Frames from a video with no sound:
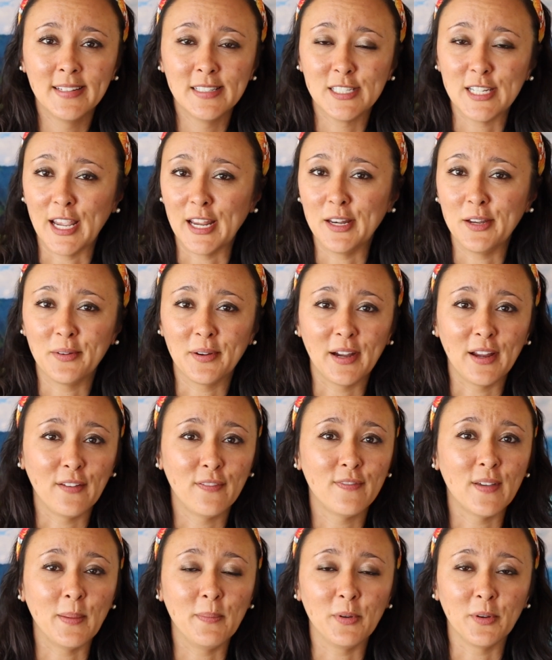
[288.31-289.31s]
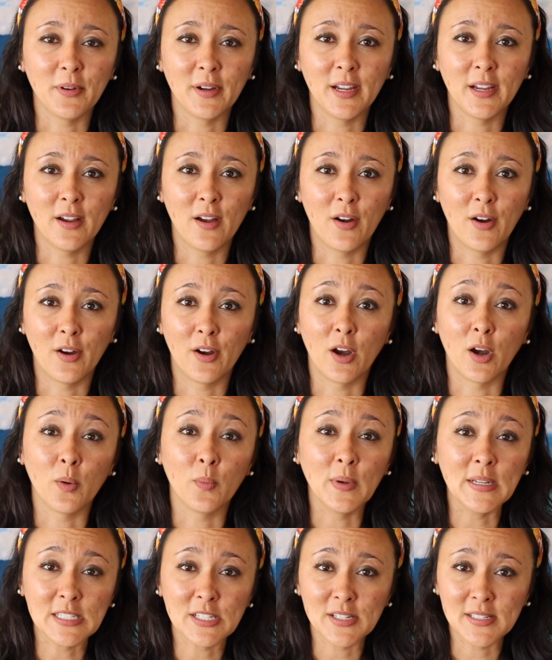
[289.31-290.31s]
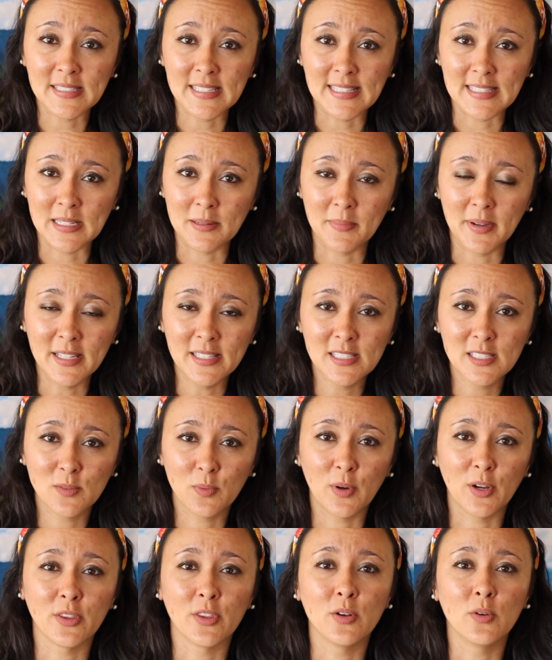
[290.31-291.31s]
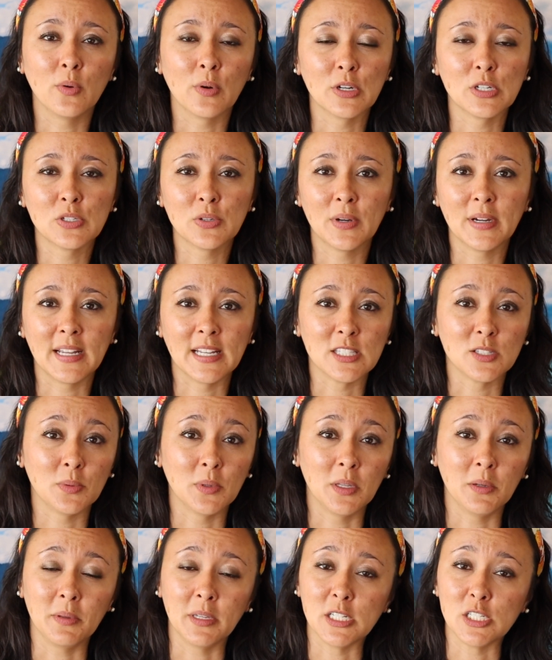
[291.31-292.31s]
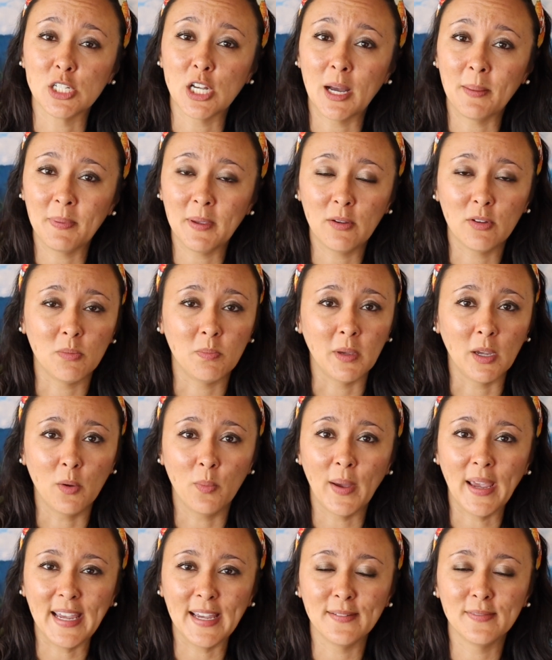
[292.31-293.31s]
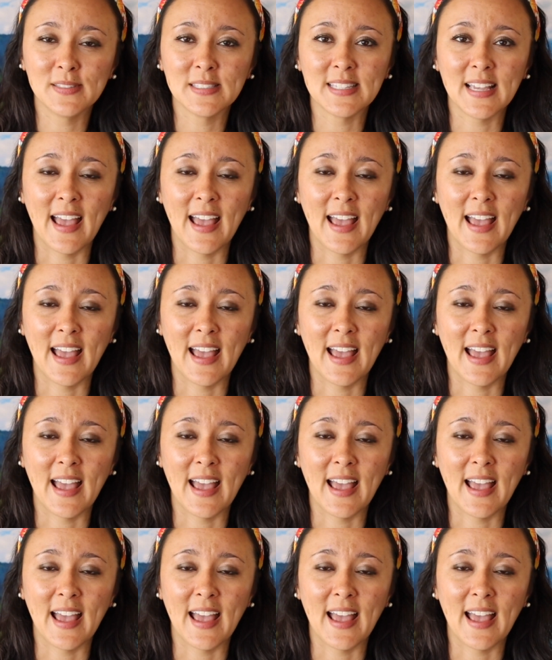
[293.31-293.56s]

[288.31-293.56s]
January, February are our winter season months where the North Shore gets really choppy with big waves,